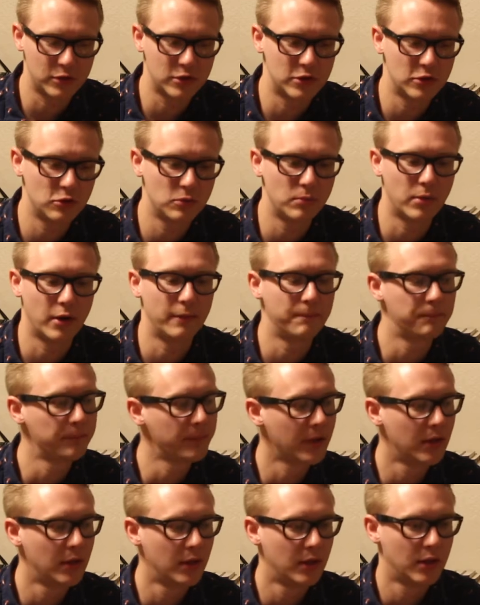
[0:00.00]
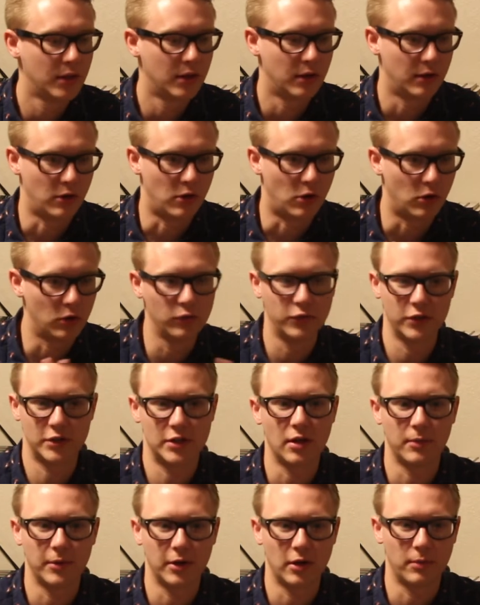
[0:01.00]
to do, but all of it's
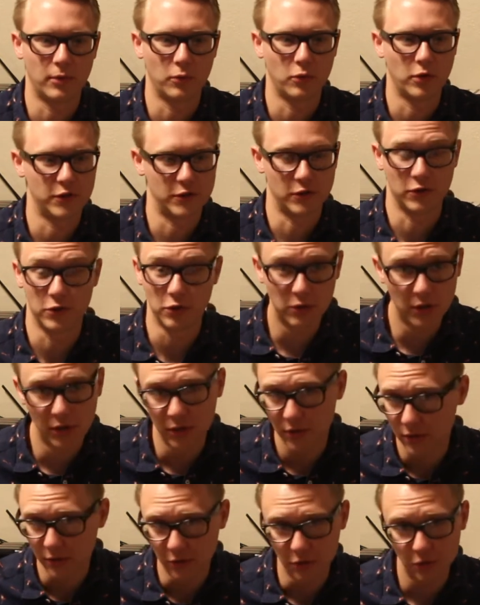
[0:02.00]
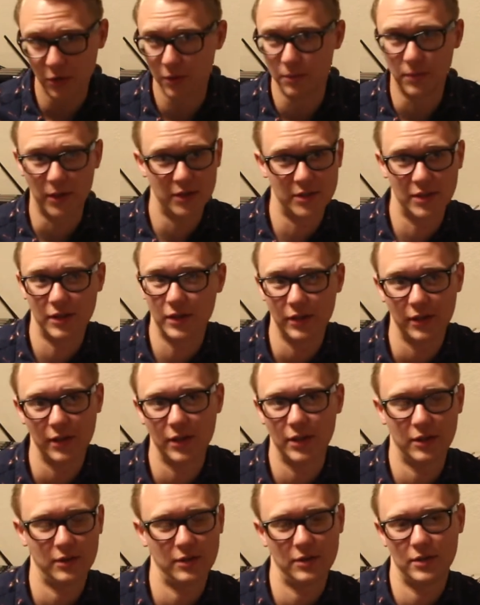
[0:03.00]
coming up at once, so you could basically
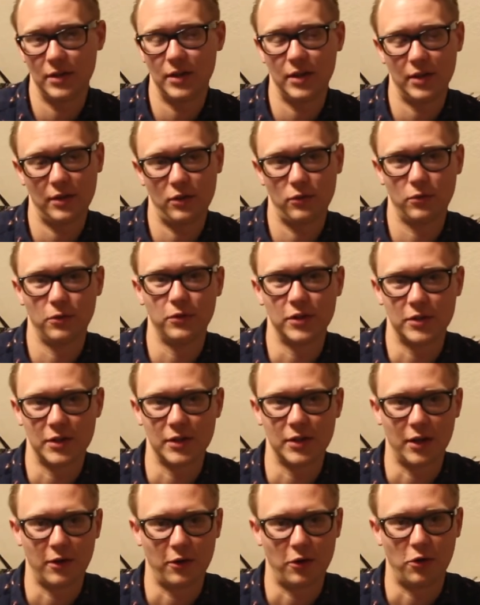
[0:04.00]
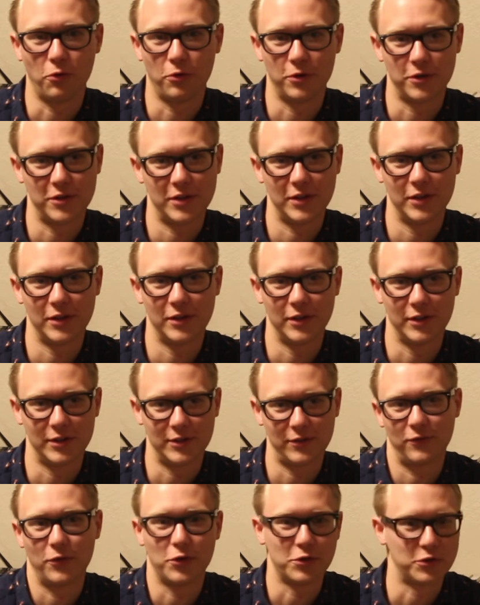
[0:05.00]
get through this entire course in
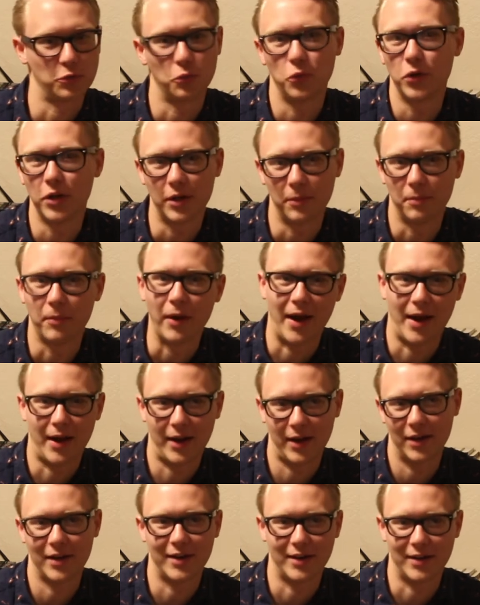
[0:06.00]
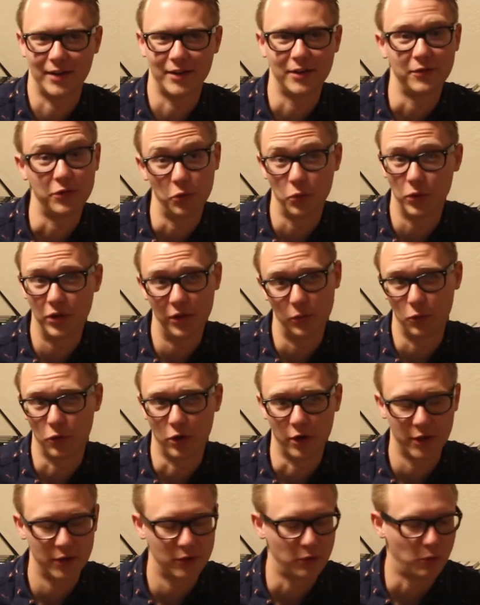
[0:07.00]
this first week back if you really
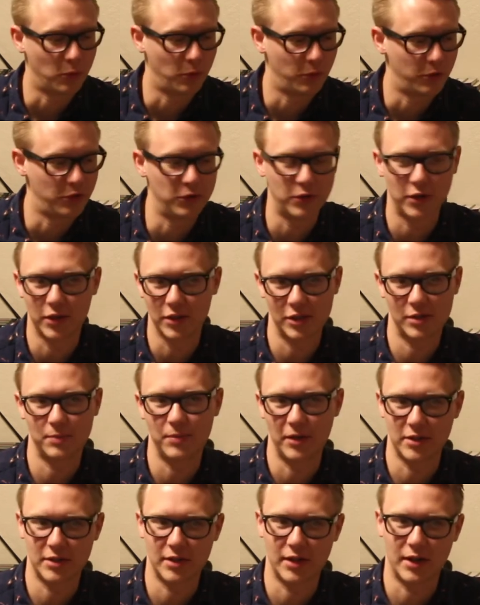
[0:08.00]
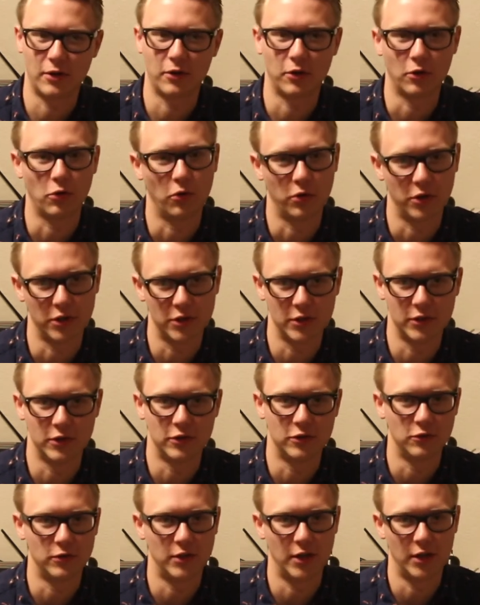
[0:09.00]
wanted, or you can space it out according to the
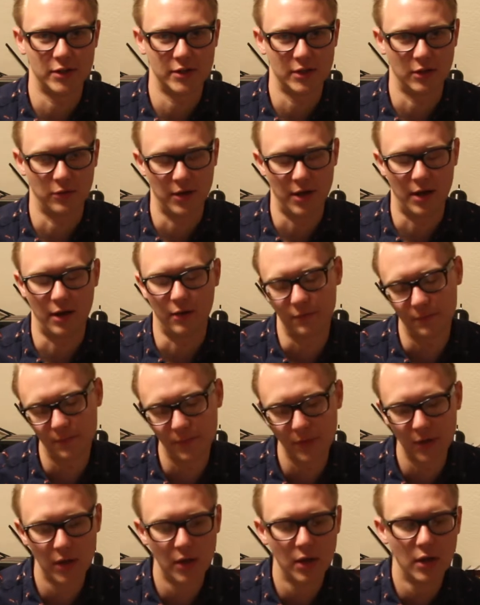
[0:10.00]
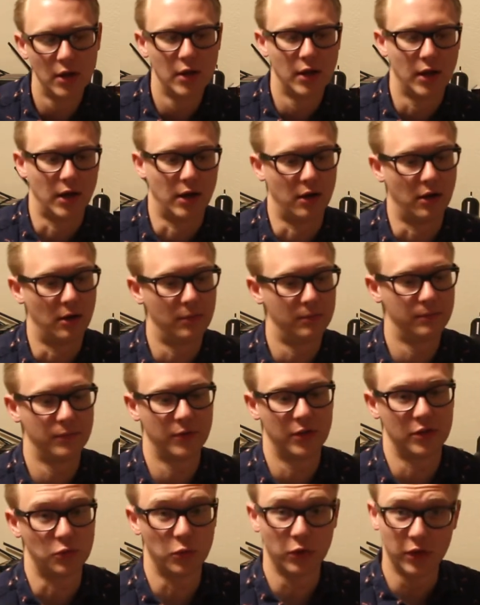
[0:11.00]
due dates that we have.
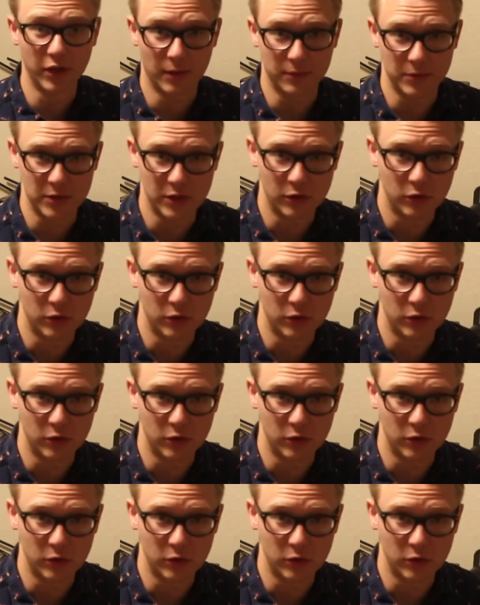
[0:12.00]
It's really up to